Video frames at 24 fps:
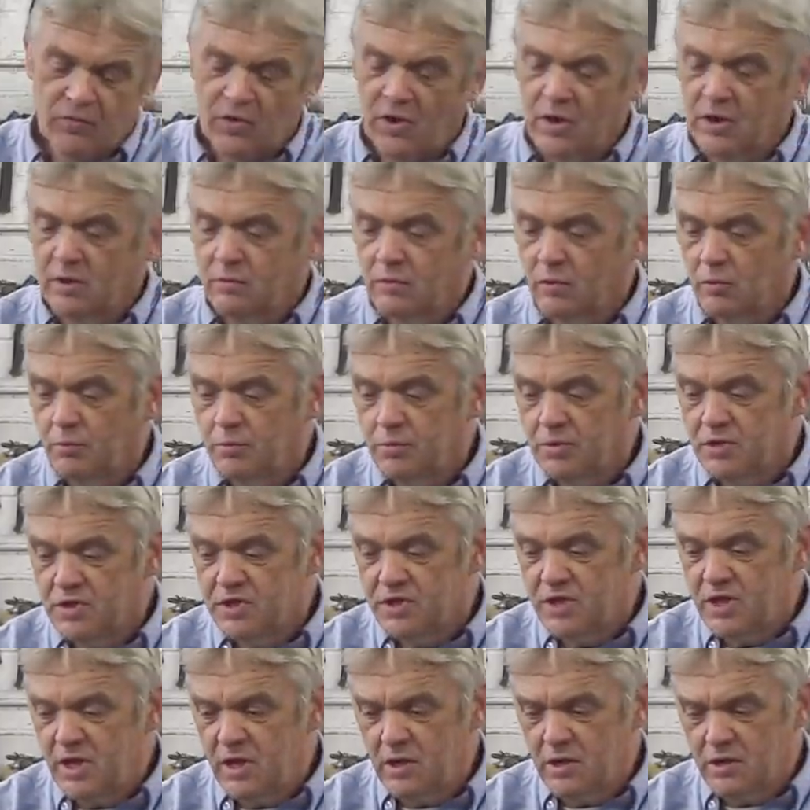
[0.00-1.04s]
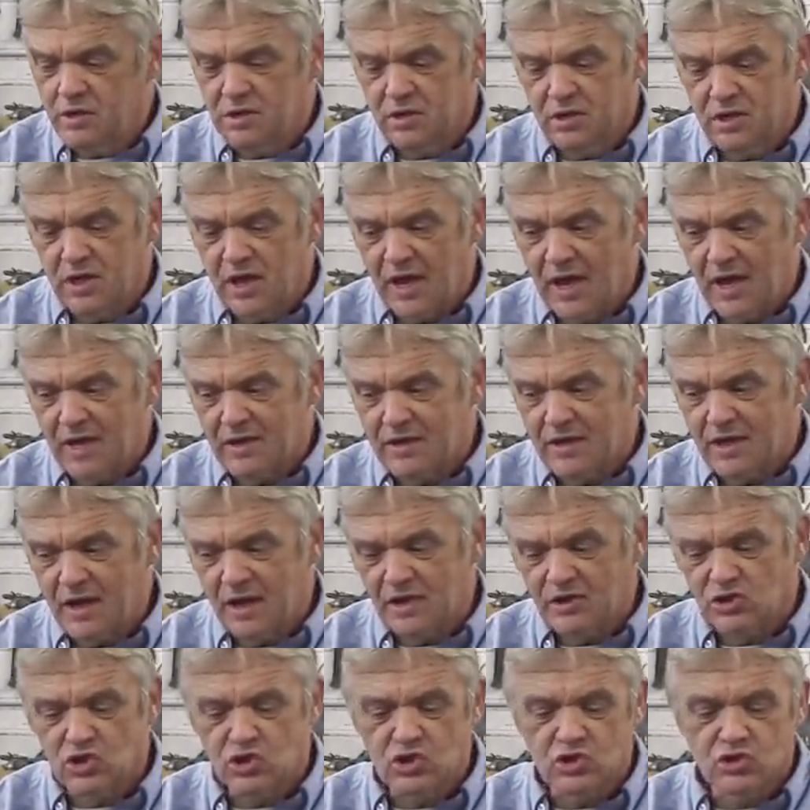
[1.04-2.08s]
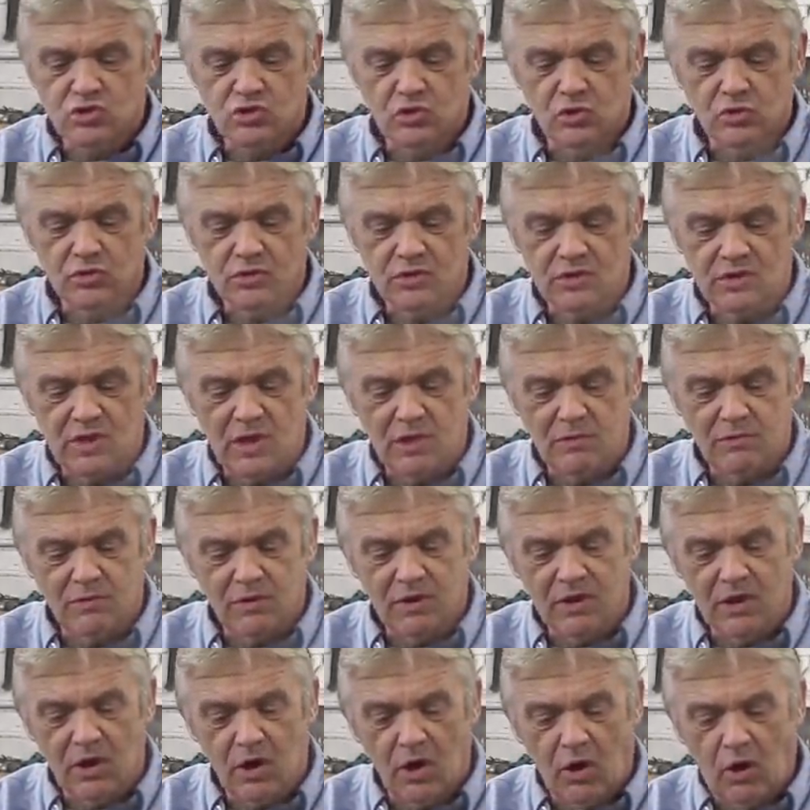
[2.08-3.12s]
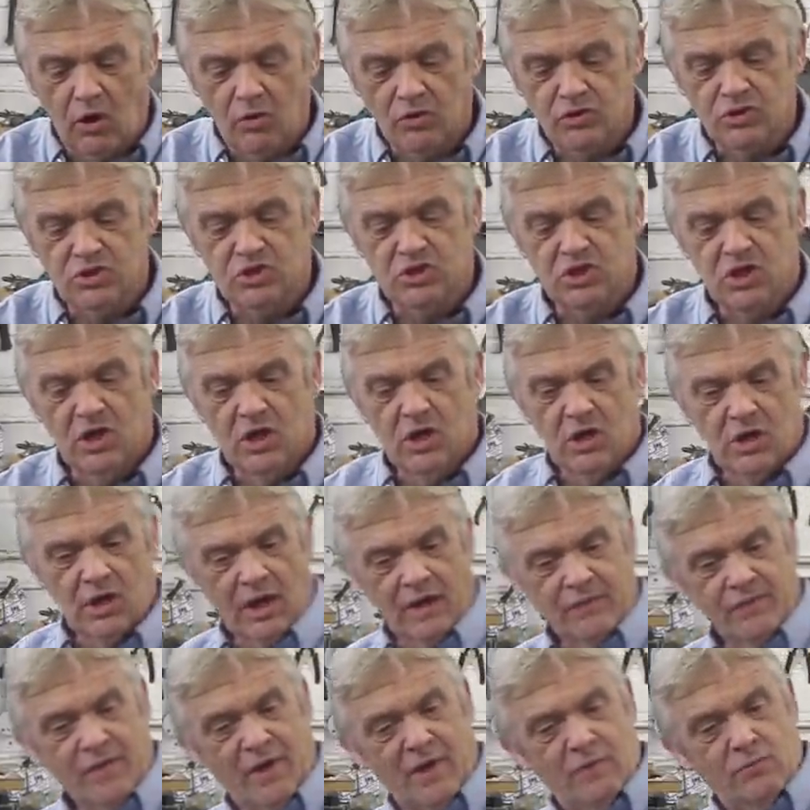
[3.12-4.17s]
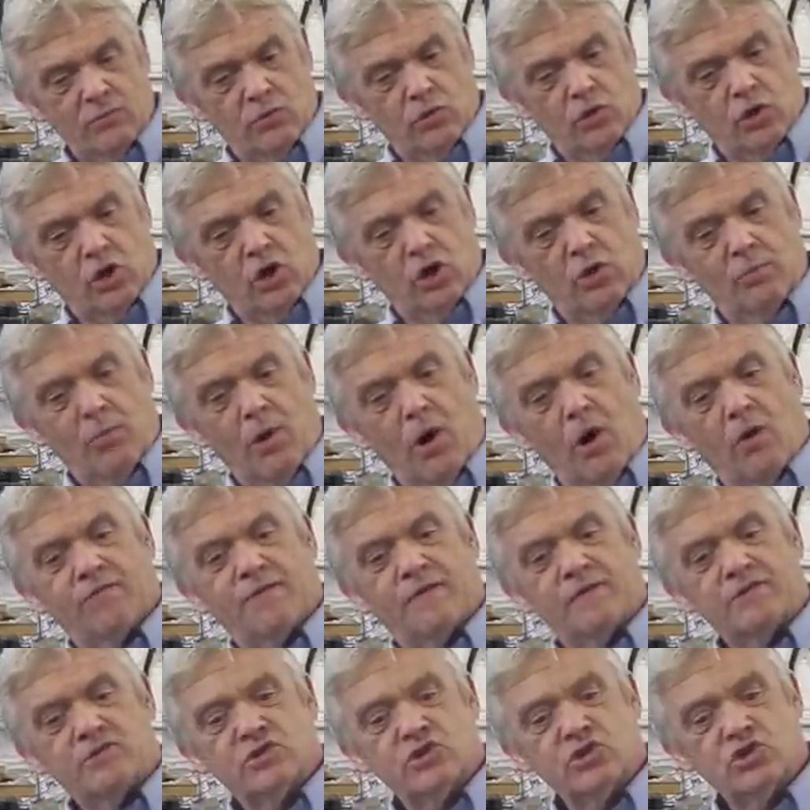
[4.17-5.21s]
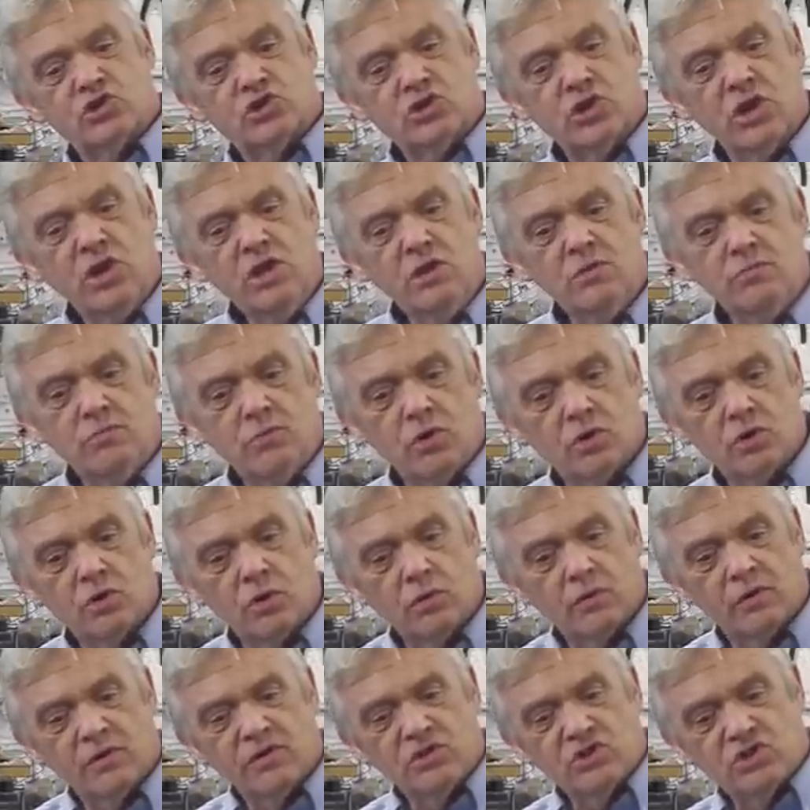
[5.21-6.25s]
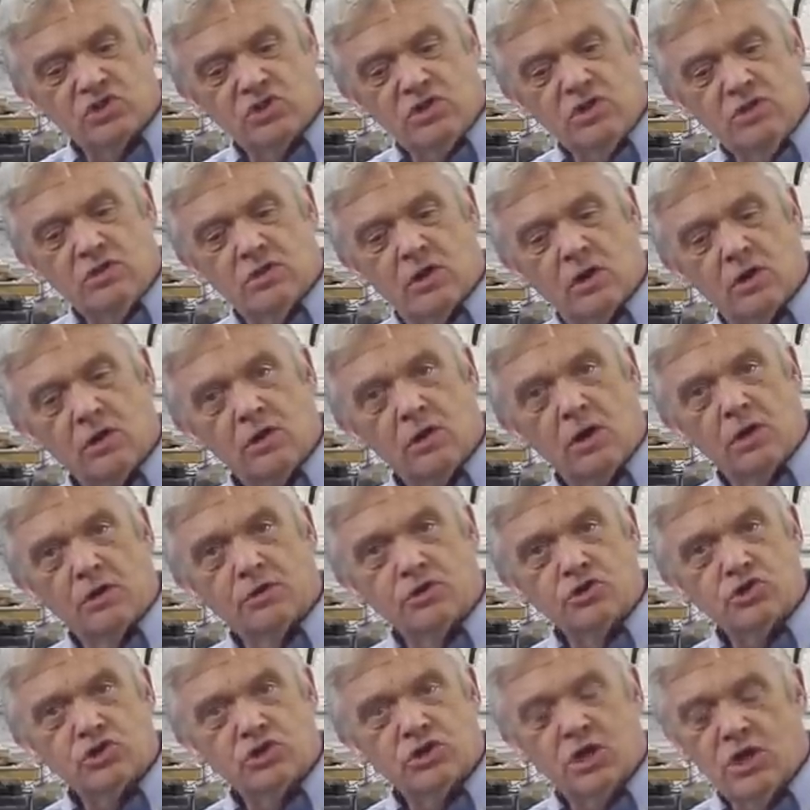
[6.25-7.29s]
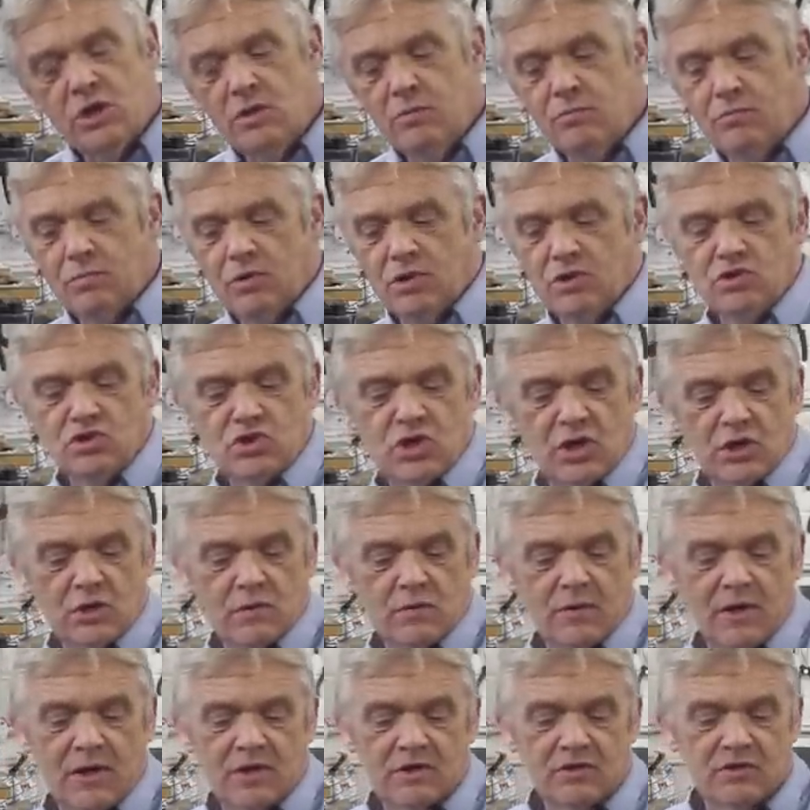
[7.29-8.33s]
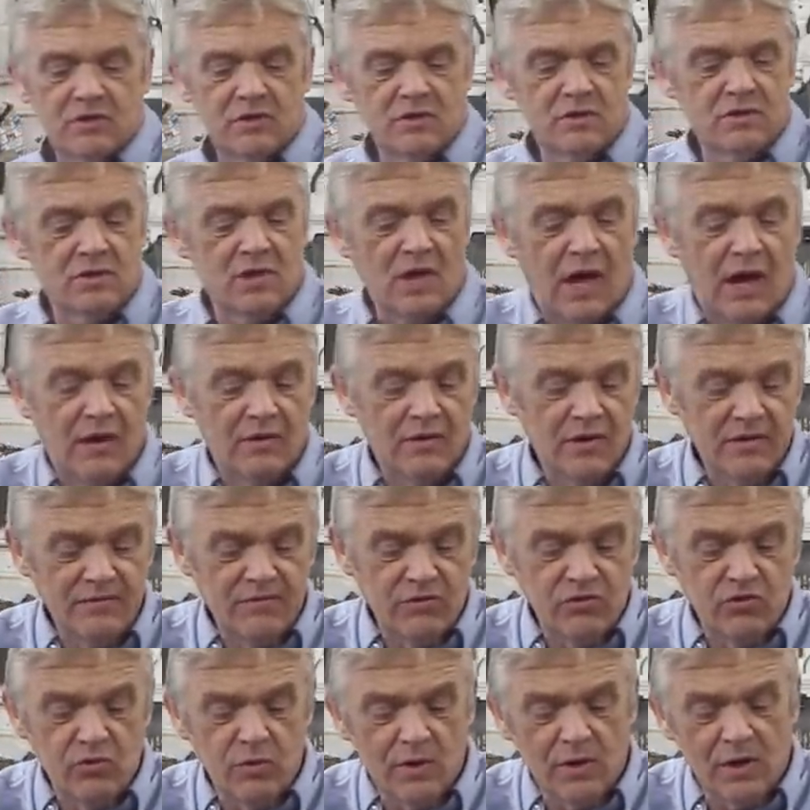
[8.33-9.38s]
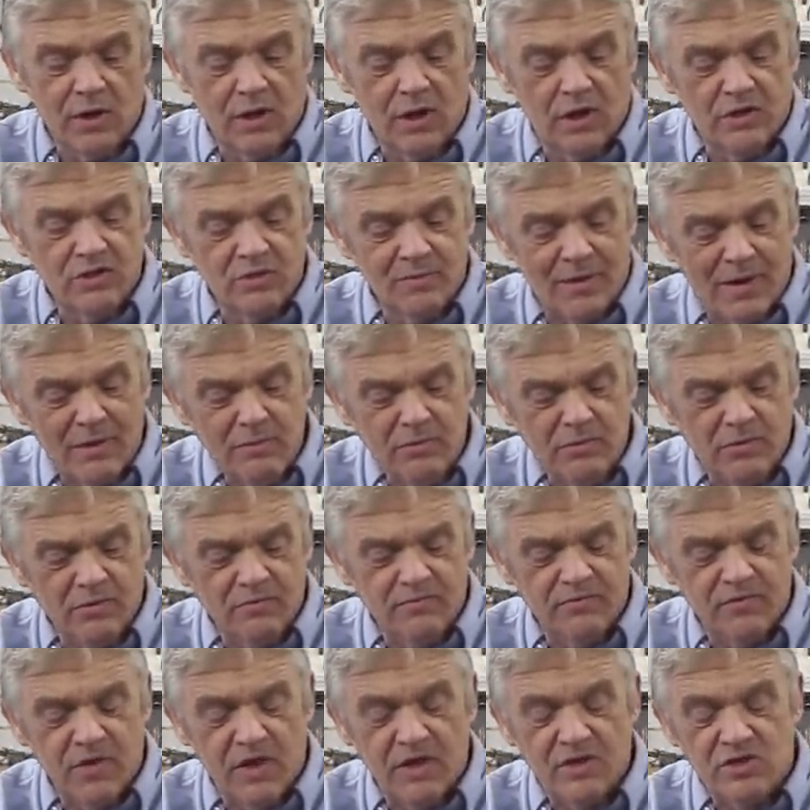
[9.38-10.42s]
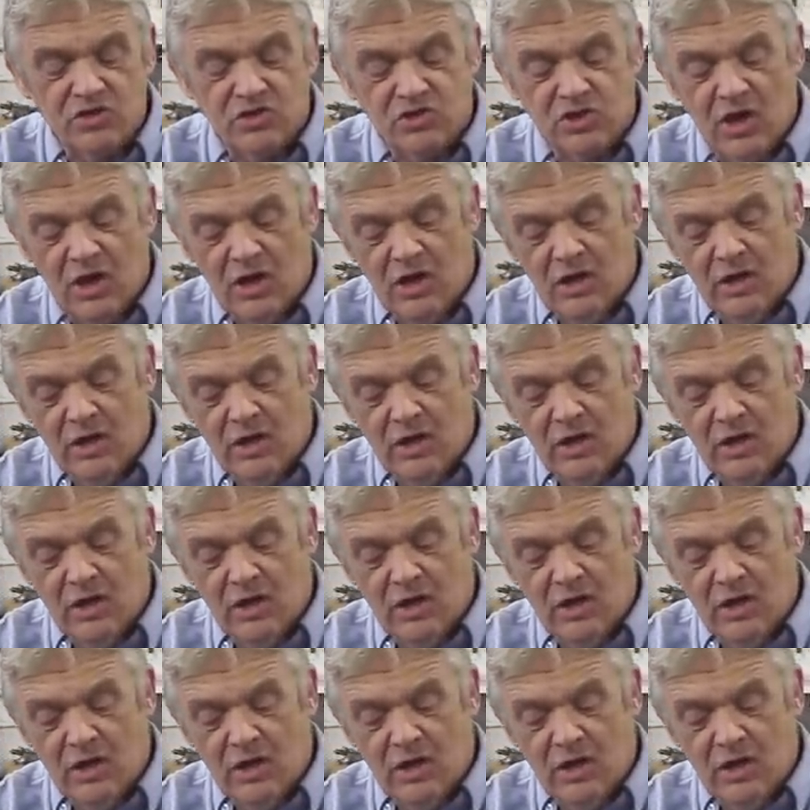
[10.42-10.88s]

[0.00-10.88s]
and it will begin to get extraordinarily hot and that will come off as a steam. You can already see a lot of steam being generated there and if you're doing a large amount of this